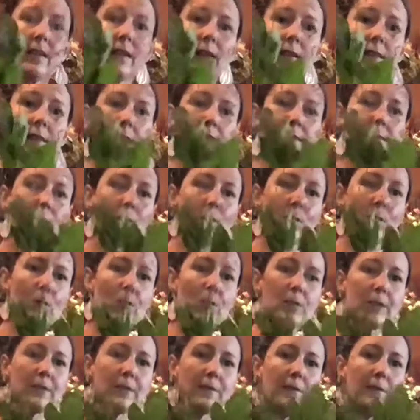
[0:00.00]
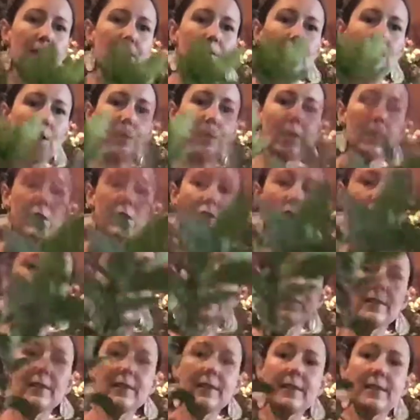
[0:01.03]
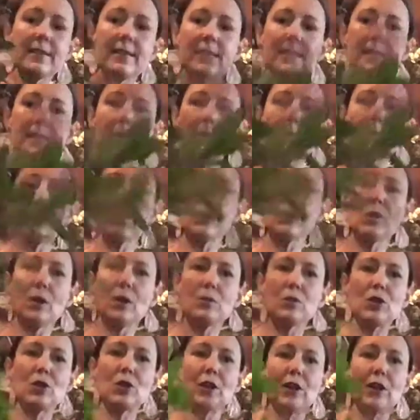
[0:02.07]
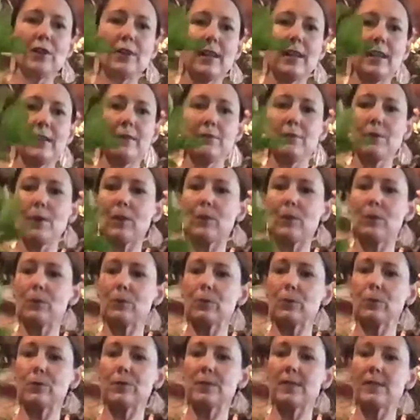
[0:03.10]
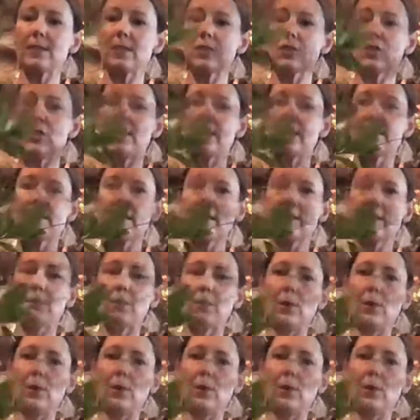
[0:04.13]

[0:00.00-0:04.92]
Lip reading: These are all different foliages. Sometimes you don't need florals, you just need